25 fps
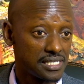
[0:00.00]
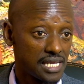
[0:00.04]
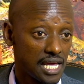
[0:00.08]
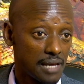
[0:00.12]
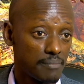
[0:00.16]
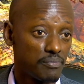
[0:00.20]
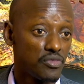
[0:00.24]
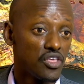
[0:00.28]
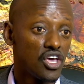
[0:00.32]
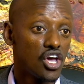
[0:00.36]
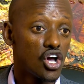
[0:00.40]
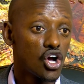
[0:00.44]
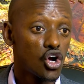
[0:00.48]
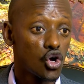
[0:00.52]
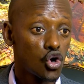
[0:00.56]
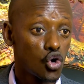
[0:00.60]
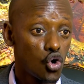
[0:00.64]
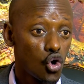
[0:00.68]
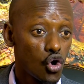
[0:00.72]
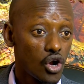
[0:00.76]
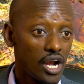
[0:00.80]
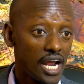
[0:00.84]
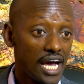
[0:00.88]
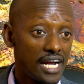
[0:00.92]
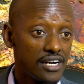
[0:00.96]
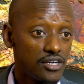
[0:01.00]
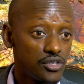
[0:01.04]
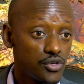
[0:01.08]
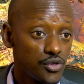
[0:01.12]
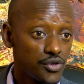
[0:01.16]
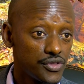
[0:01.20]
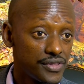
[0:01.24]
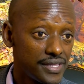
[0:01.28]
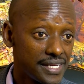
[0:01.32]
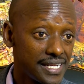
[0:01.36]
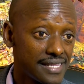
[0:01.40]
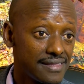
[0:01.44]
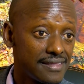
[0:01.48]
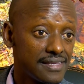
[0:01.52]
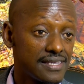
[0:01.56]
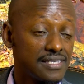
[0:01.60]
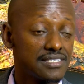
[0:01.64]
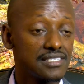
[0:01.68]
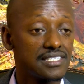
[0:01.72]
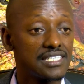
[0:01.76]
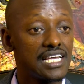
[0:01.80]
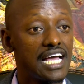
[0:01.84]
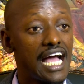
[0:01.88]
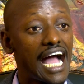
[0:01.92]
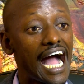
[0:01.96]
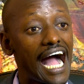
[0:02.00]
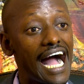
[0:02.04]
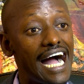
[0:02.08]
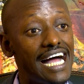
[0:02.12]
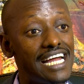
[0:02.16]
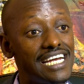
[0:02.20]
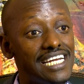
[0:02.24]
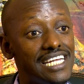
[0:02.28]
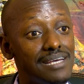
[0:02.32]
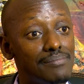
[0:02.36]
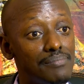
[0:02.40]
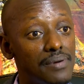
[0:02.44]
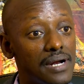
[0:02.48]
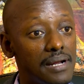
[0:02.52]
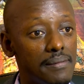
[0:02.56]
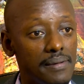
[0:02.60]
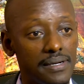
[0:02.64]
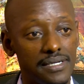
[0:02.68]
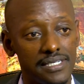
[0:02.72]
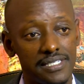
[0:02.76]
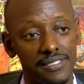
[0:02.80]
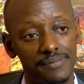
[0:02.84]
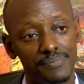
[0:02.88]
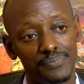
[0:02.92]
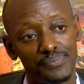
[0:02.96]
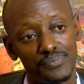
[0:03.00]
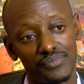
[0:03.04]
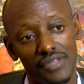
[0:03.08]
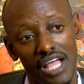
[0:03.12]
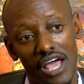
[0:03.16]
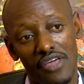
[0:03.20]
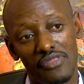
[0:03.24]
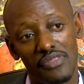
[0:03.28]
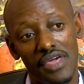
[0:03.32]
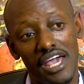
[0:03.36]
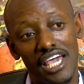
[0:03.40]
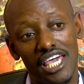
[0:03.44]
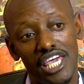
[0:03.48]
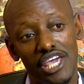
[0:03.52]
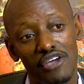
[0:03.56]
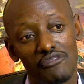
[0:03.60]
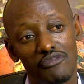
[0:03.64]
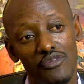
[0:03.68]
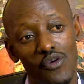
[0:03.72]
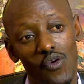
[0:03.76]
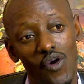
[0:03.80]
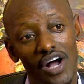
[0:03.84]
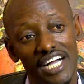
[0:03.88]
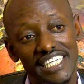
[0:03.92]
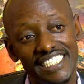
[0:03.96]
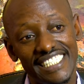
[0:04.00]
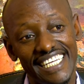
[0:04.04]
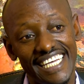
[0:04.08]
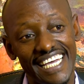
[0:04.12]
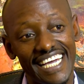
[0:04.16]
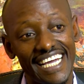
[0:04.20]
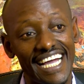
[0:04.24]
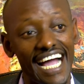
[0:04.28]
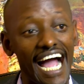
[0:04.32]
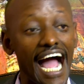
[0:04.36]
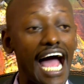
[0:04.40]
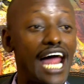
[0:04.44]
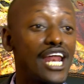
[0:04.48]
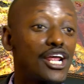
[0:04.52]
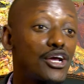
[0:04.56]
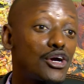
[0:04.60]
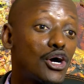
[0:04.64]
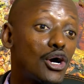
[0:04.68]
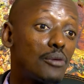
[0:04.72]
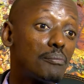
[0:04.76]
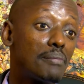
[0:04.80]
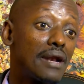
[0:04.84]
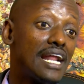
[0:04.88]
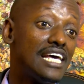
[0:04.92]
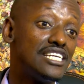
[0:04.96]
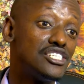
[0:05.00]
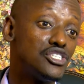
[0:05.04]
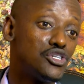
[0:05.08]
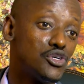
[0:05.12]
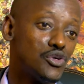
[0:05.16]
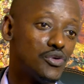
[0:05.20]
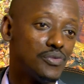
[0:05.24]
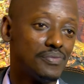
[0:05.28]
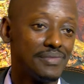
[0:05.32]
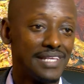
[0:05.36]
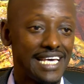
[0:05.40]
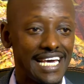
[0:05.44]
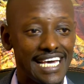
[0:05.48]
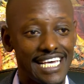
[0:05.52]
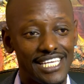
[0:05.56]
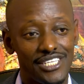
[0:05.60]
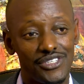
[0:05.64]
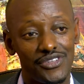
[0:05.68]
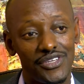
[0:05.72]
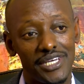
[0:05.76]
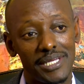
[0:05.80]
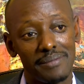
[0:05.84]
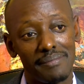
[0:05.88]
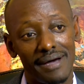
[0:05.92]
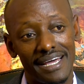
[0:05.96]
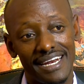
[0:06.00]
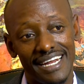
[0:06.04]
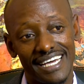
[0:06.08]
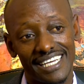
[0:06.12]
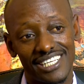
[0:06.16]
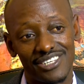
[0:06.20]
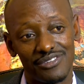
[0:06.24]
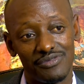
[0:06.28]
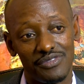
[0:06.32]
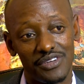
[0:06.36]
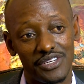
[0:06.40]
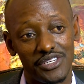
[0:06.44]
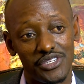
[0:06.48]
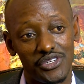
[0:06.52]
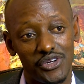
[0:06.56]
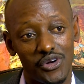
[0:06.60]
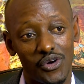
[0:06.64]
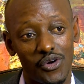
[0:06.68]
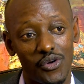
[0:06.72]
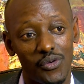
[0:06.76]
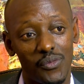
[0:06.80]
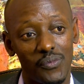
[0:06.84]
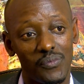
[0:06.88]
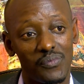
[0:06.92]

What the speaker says: time. Go learn 2-3 things and implement. Thank you for watching, and God bless you. See you in my next video.